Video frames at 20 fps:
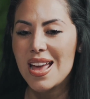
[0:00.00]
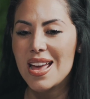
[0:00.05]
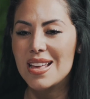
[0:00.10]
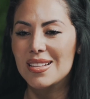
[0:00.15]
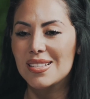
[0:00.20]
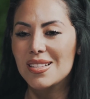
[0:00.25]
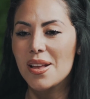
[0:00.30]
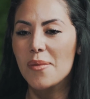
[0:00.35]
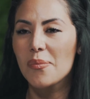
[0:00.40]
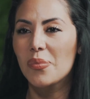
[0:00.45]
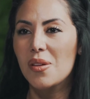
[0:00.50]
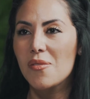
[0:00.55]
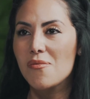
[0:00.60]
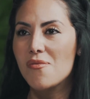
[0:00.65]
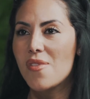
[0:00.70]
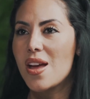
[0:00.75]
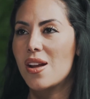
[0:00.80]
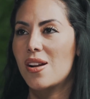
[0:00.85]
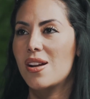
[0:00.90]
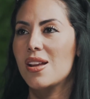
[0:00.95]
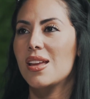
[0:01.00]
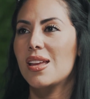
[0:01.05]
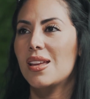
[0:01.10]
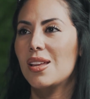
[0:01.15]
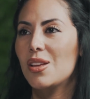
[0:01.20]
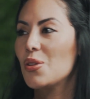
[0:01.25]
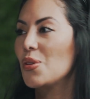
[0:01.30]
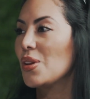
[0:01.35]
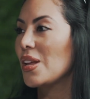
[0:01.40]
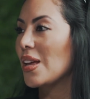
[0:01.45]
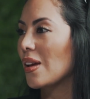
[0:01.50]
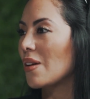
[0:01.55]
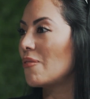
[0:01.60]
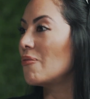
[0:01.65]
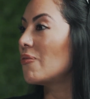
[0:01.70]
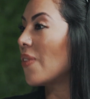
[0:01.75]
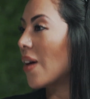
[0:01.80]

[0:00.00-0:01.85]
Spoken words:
It's something very unique and